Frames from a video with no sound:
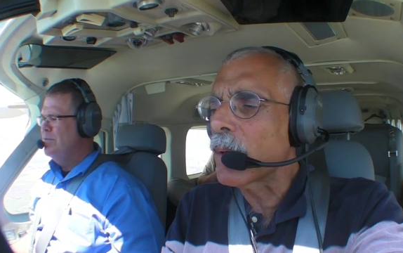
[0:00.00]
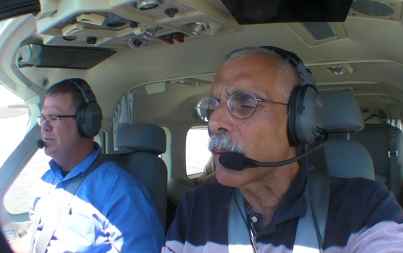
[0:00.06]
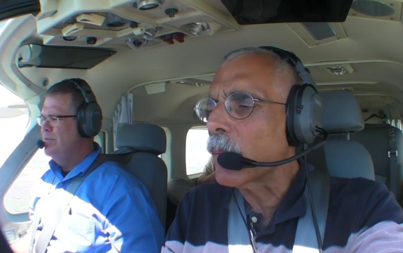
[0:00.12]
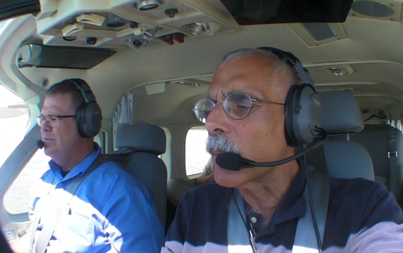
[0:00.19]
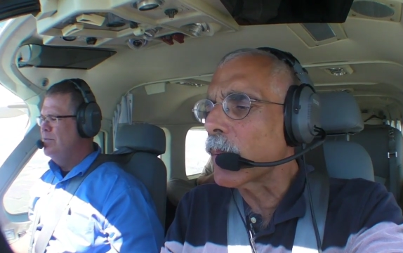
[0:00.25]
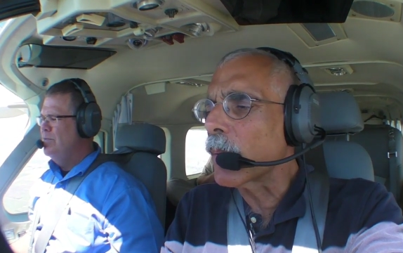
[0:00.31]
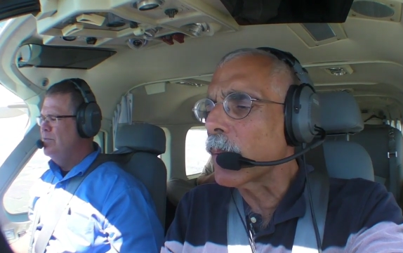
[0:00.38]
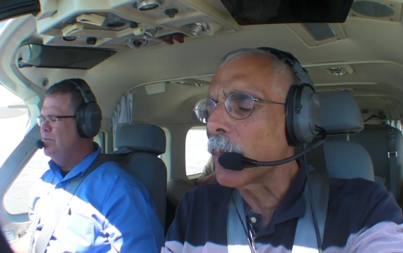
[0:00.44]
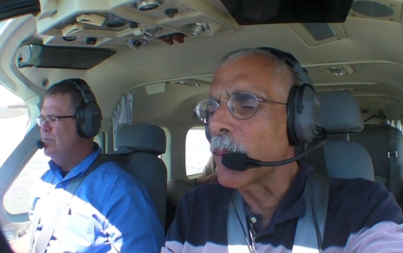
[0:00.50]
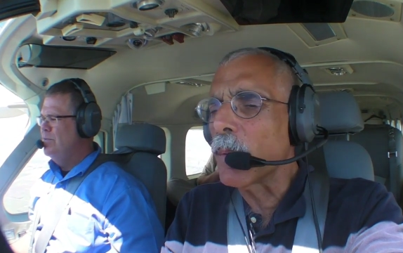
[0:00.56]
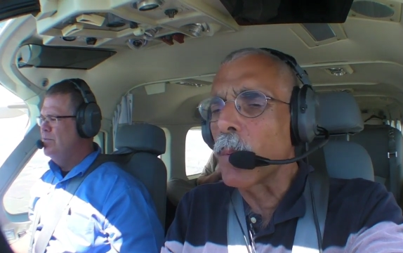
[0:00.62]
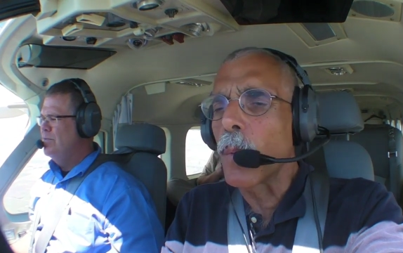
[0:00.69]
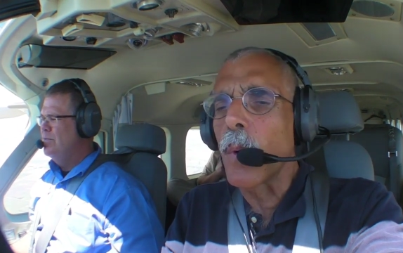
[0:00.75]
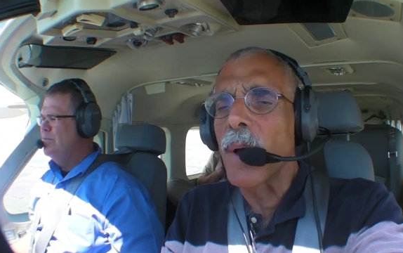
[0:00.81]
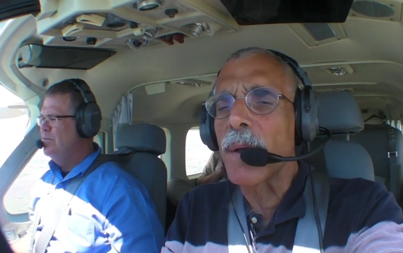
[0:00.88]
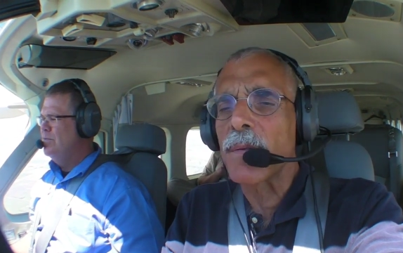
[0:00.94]
Speaker 1: Uh, we're a little bit
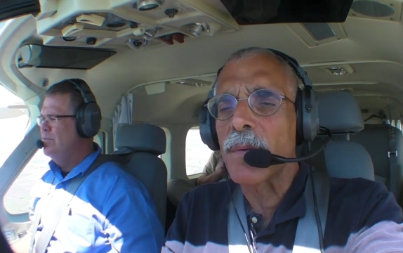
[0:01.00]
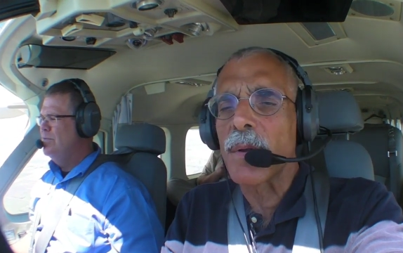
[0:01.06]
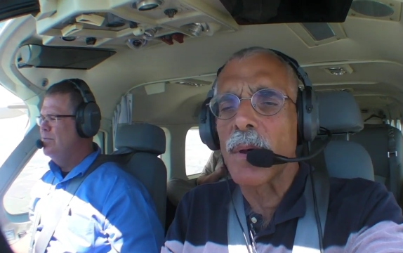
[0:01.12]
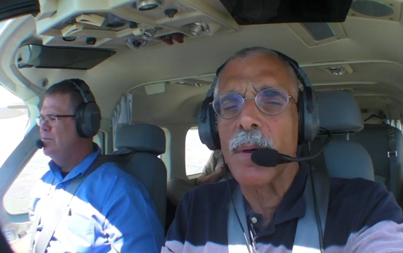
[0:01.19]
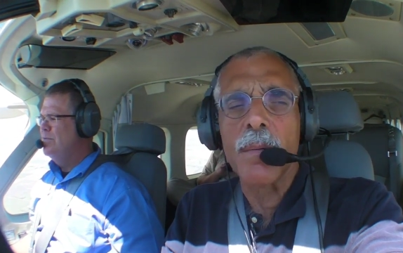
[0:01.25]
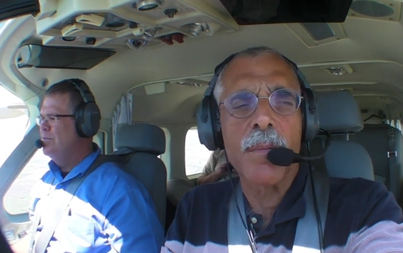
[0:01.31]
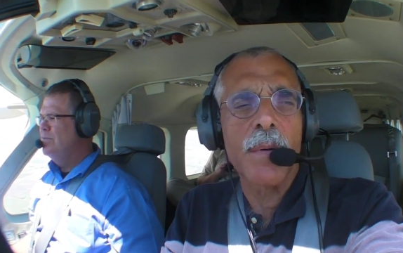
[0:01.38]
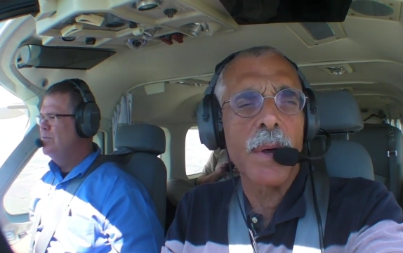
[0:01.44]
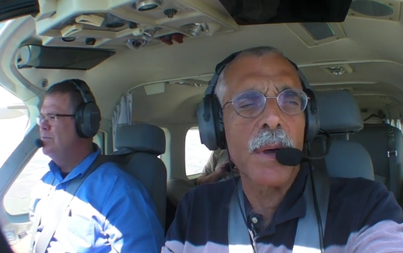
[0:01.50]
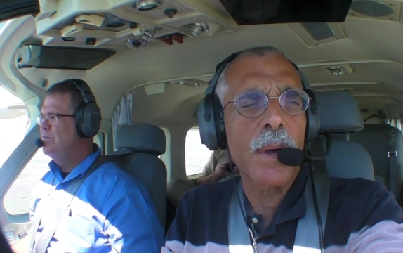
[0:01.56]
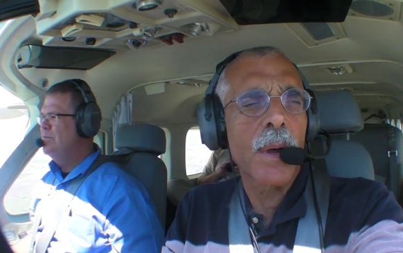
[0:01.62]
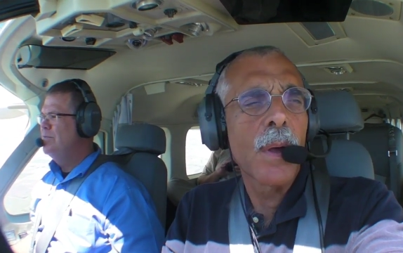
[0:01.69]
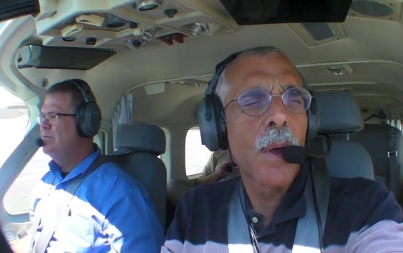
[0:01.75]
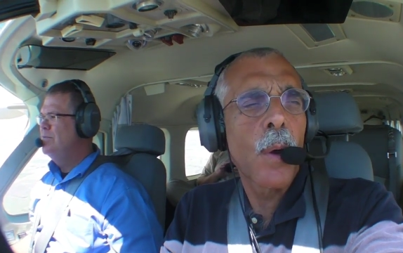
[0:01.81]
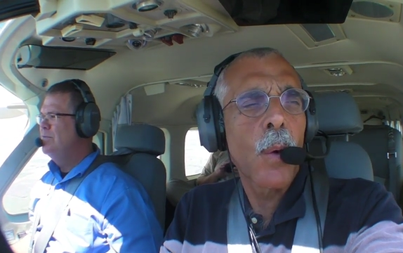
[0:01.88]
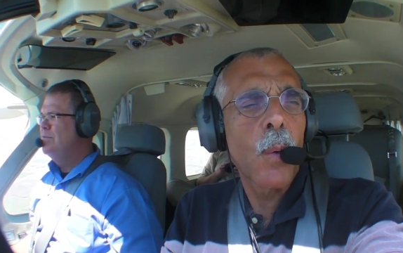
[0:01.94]
west of
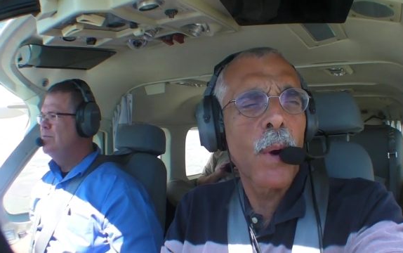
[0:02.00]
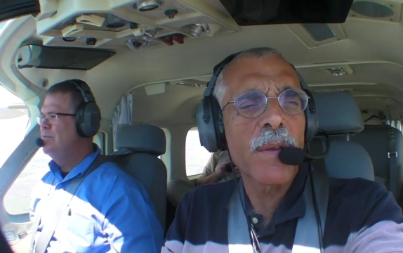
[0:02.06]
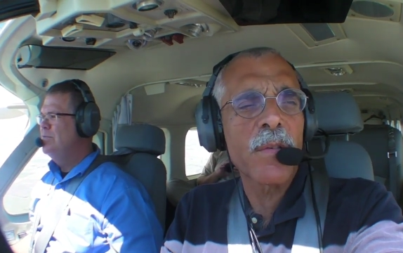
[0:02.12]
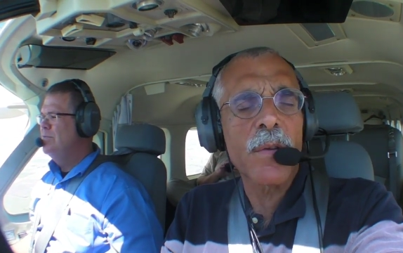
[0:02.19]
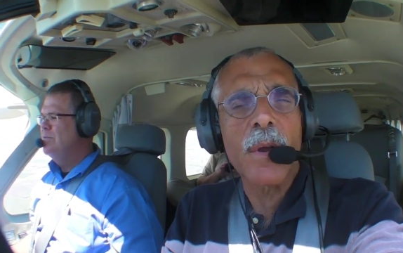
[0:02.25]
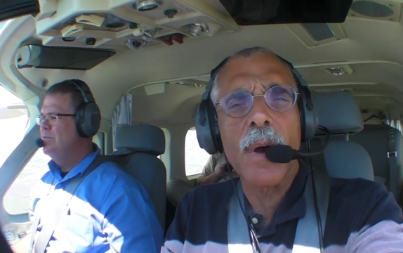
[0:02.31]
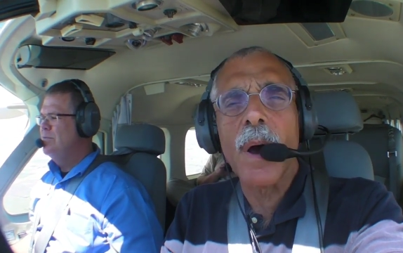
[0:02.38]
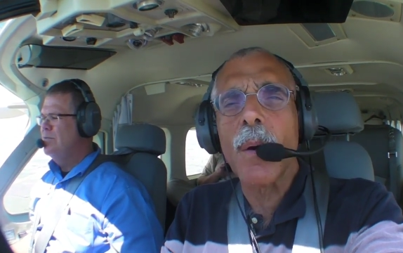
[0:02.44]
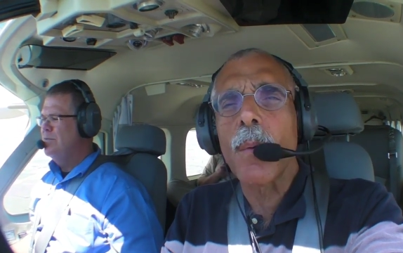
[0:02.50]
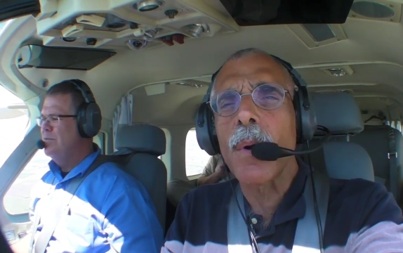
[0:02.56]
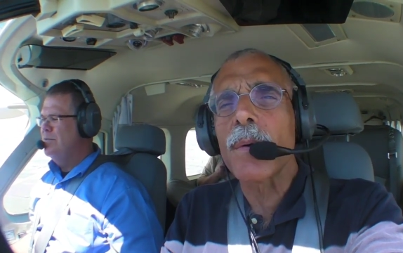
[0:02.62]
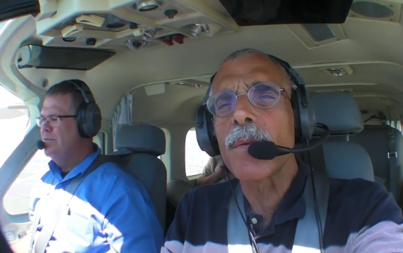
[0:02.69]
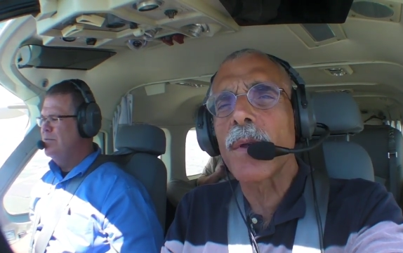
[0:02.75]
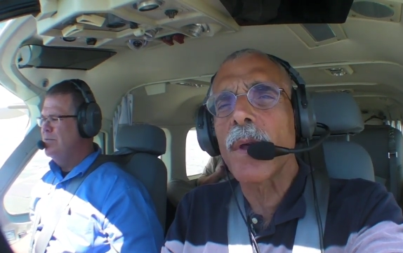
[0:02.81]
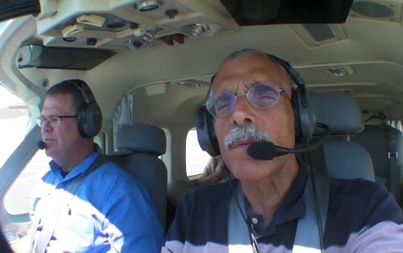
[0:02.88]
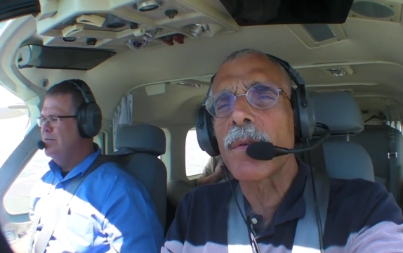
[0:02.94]
uh, Wichita
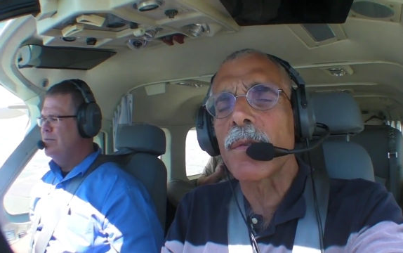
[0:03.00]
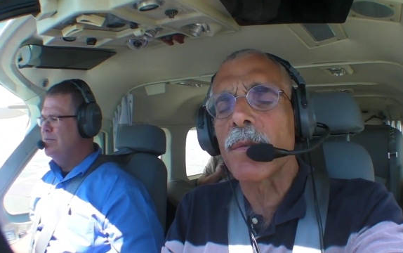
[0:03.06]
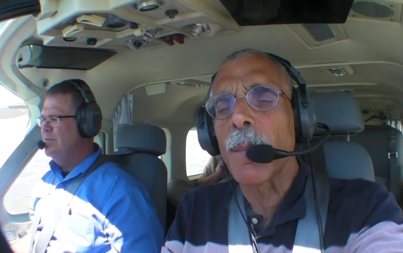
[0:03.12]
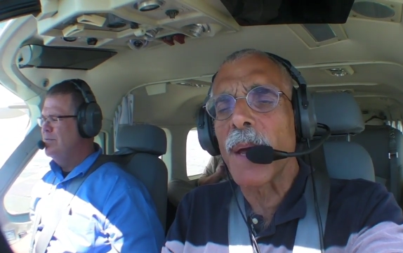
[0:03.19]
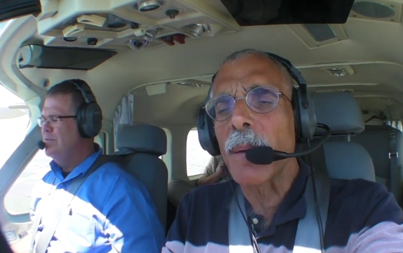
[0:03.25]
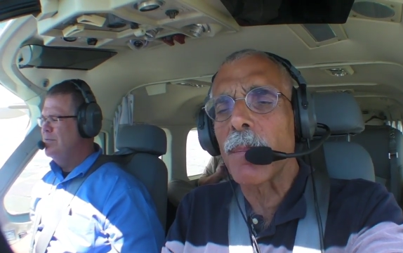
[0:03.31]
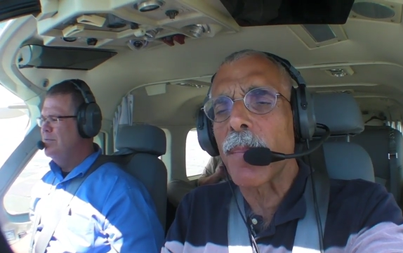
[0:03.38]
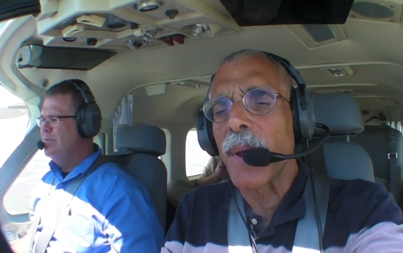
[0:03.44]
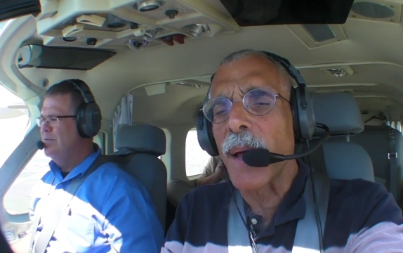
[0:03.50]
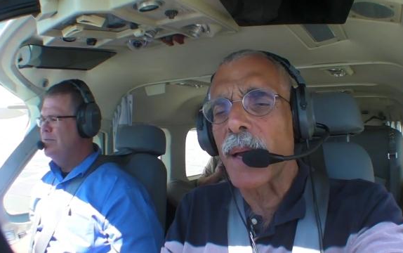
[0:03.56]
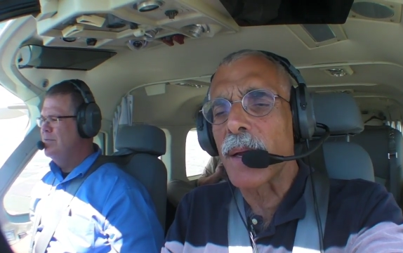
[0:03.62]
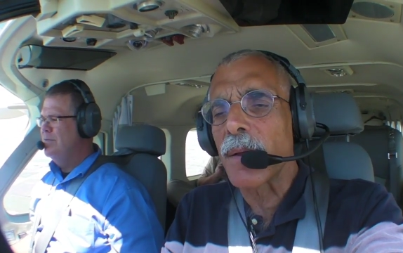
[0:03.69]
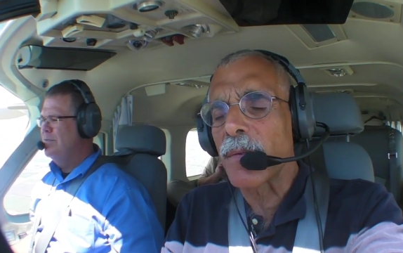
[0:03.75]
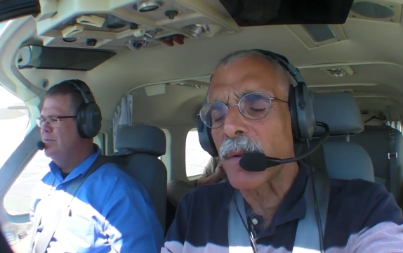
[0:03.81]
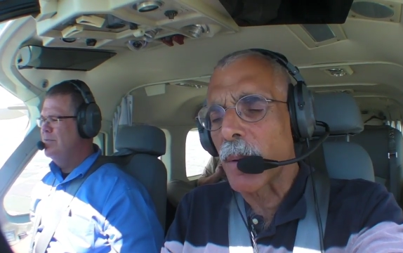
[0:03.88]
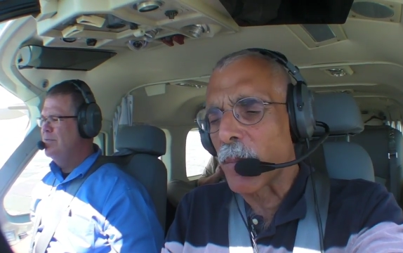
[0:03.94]
where Cessna's main
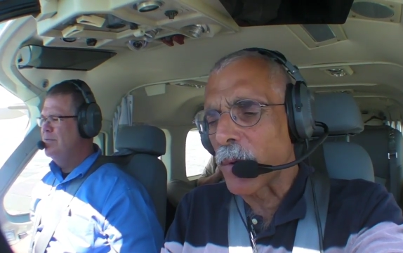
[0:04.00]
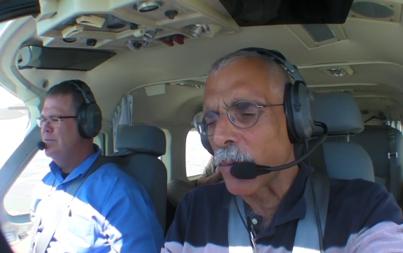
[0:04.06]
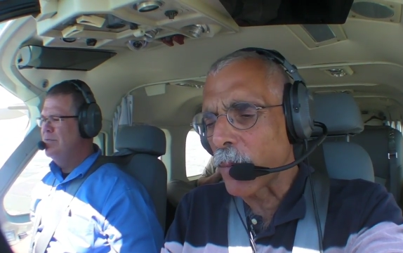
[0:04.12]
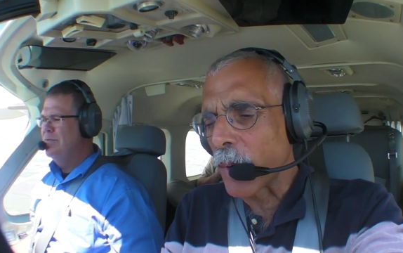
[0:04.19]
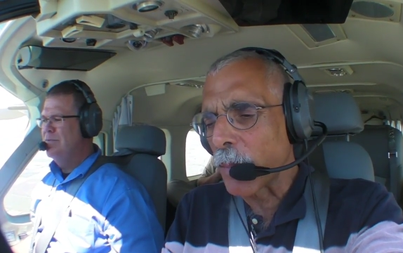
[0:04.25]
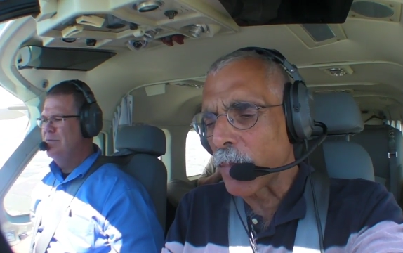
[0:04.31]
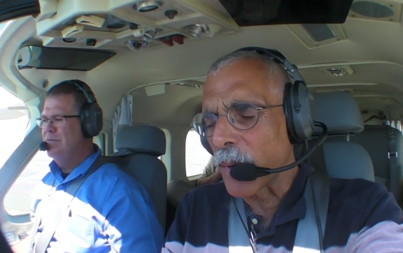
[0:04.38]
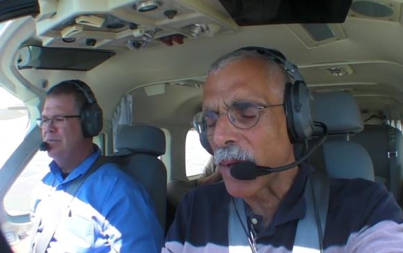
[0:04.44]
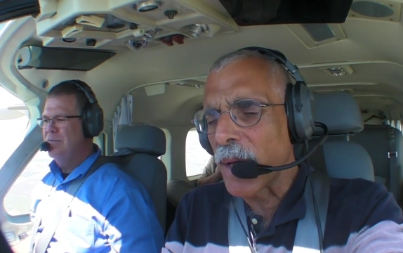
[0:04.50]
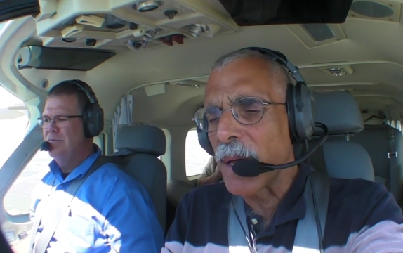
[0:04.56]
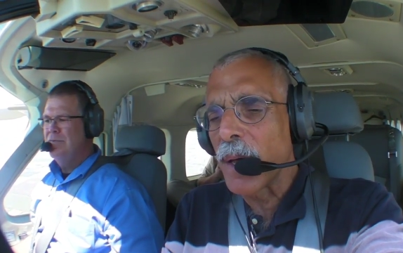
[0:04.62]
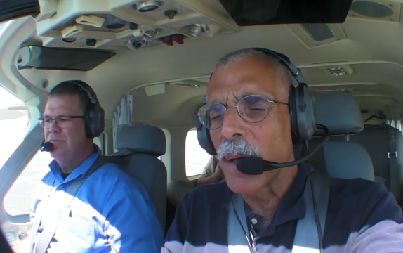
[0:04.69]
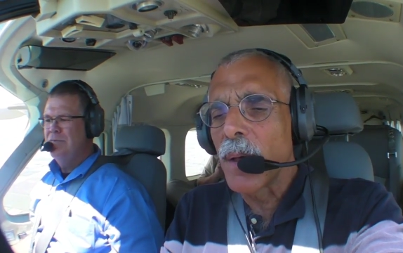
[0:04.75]
plant is. I'm with Rip Lee.